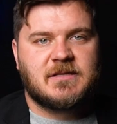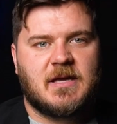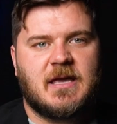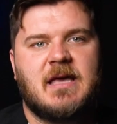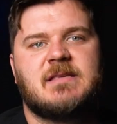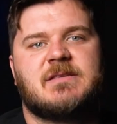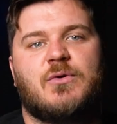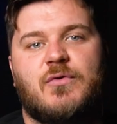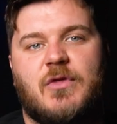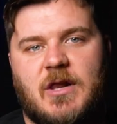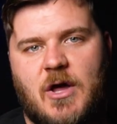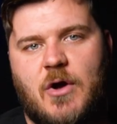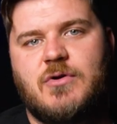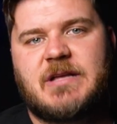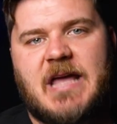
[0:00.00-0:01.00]
so here's all the
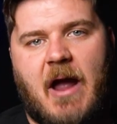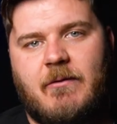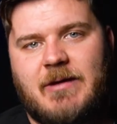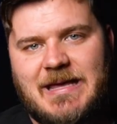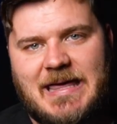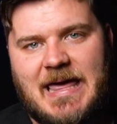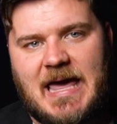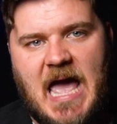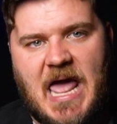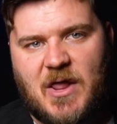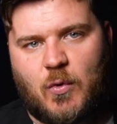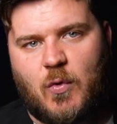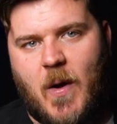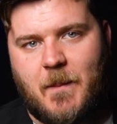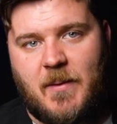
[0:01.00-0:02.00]
load carrying gear and
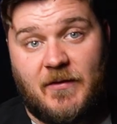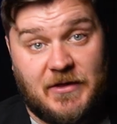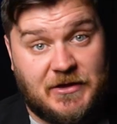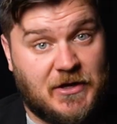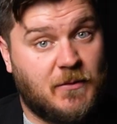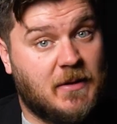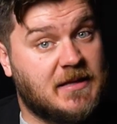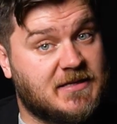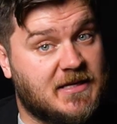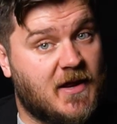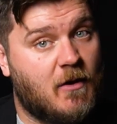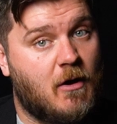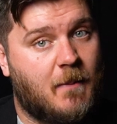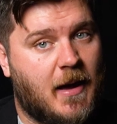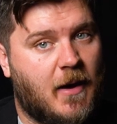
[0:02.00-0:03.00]
equipment that you need to
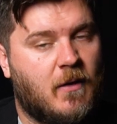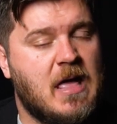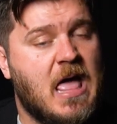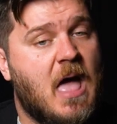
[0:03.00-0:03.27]
know about,